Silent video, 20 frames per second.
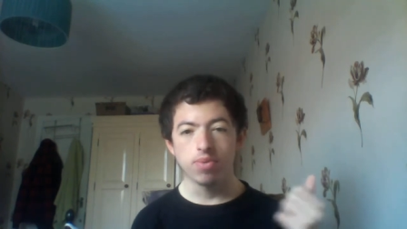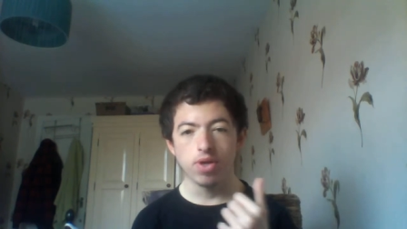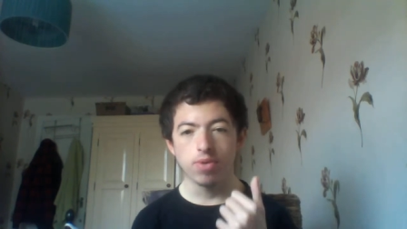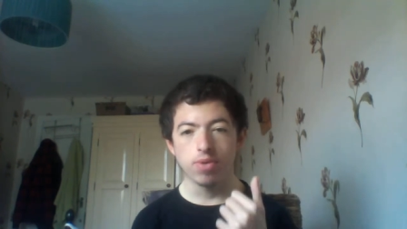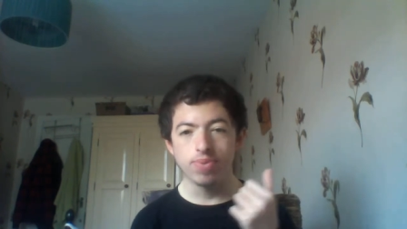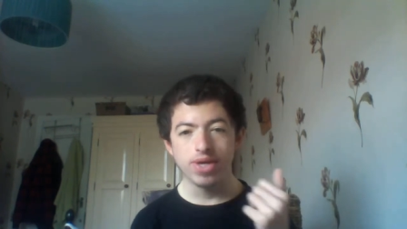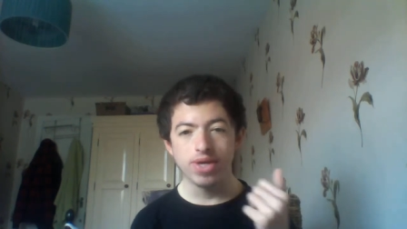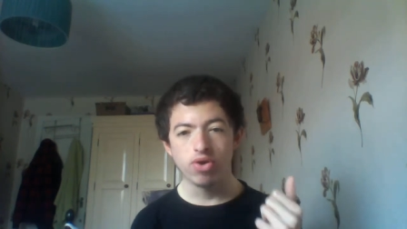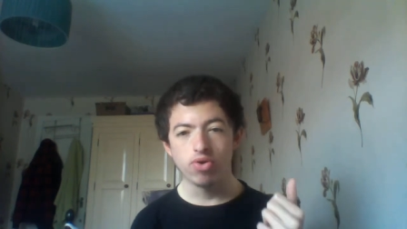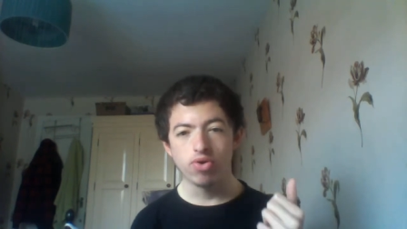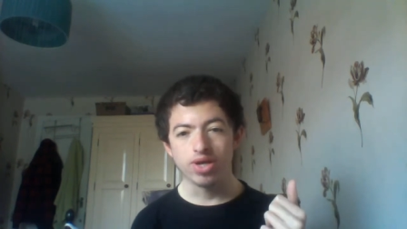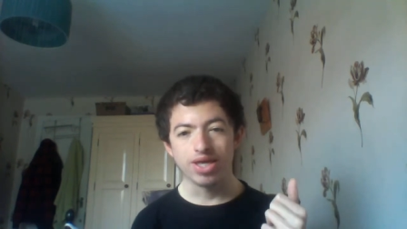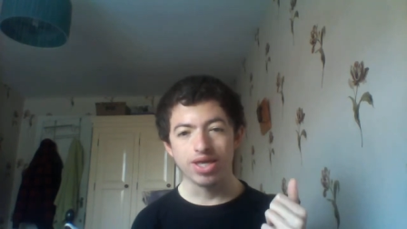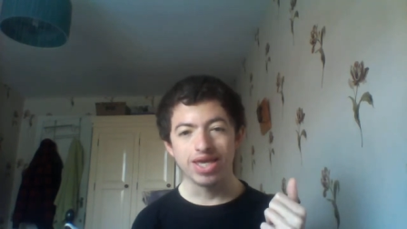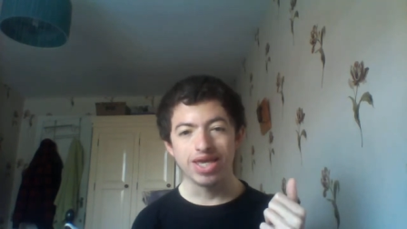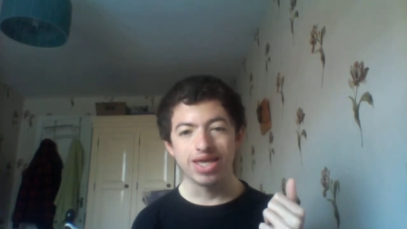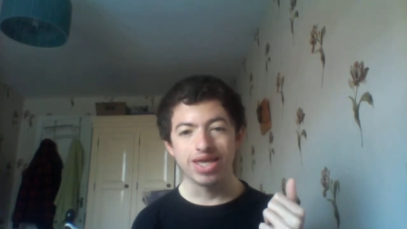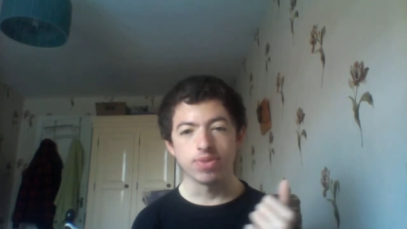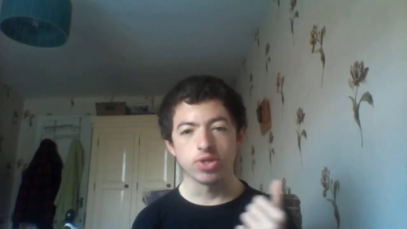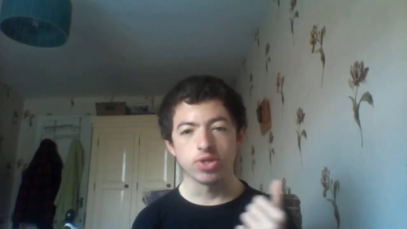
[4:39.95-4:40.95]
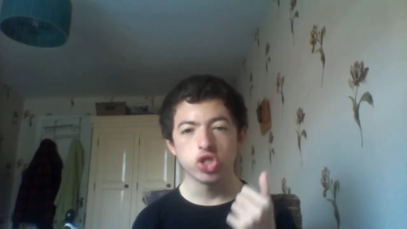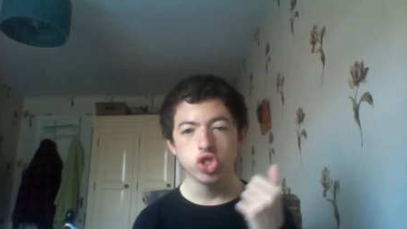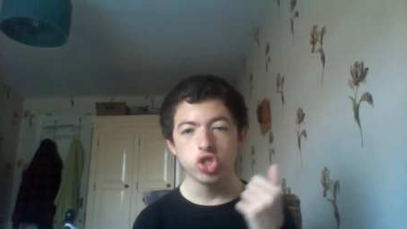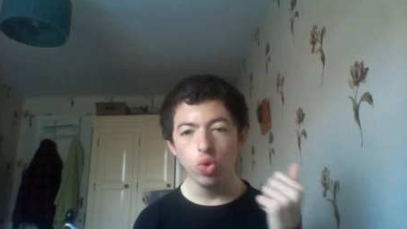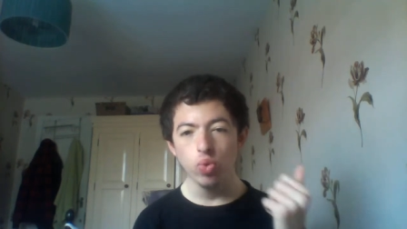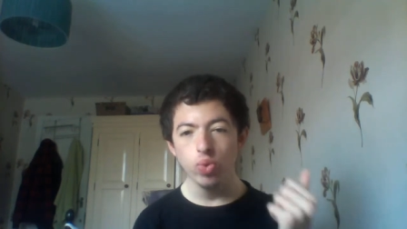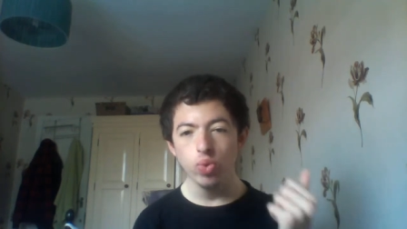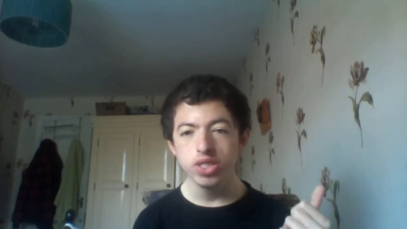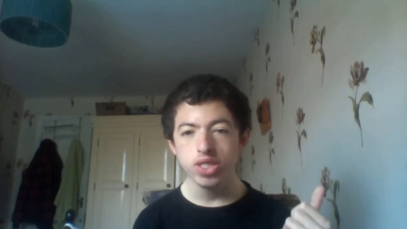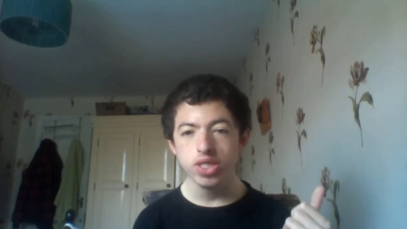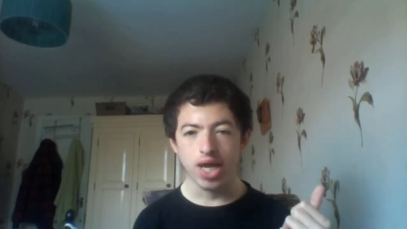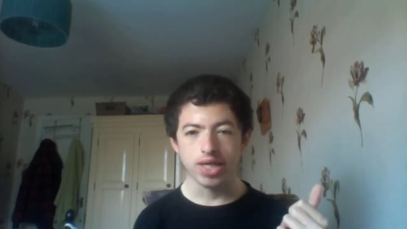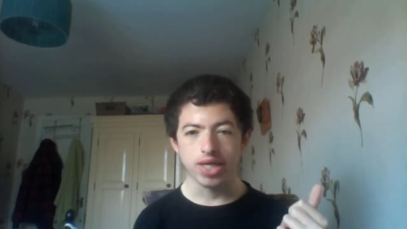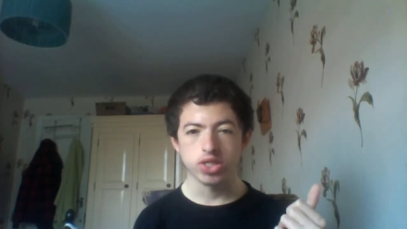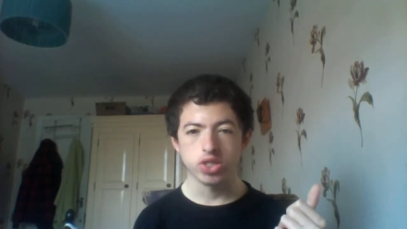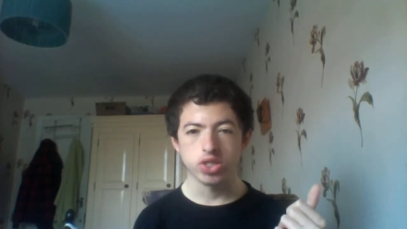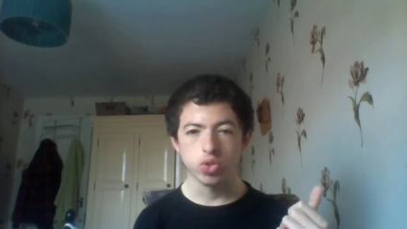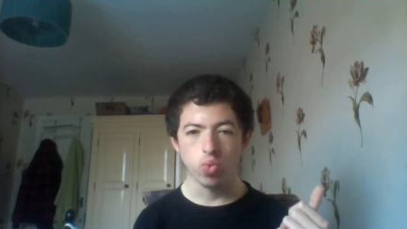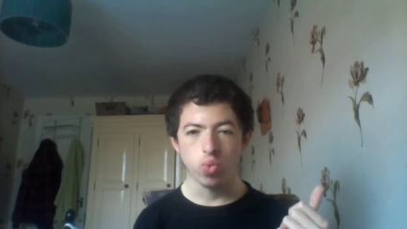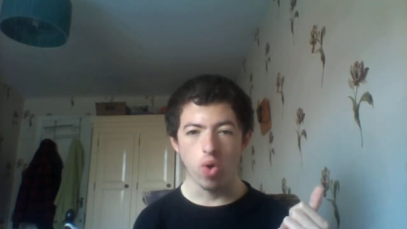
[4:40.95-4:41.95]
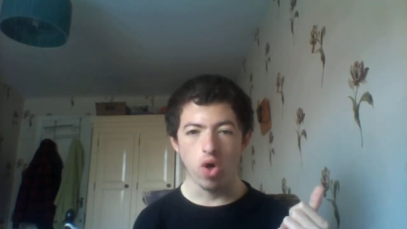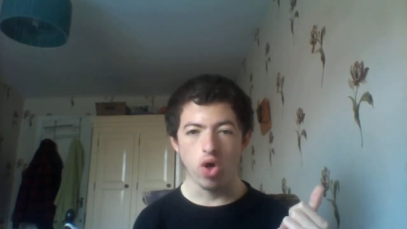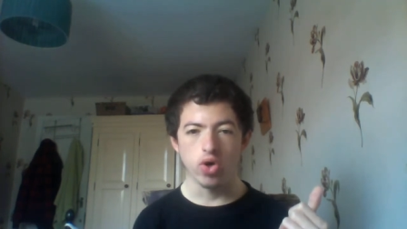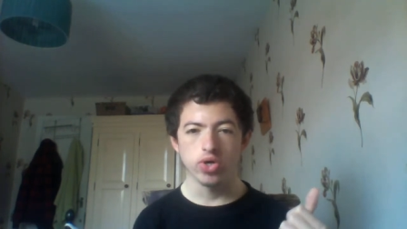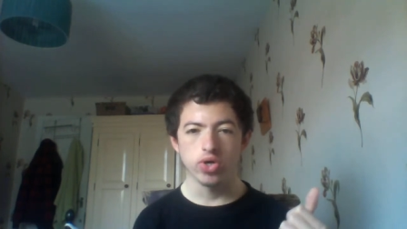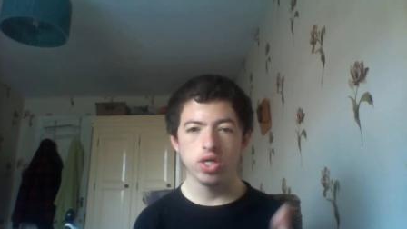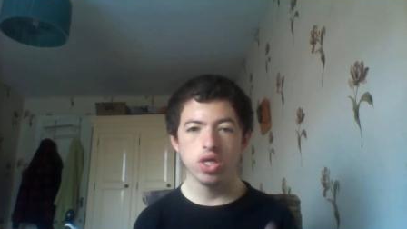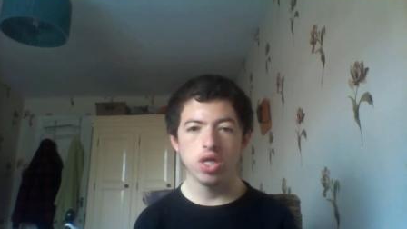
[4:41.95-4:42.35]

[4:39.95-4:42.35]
appearing in Suicide Squad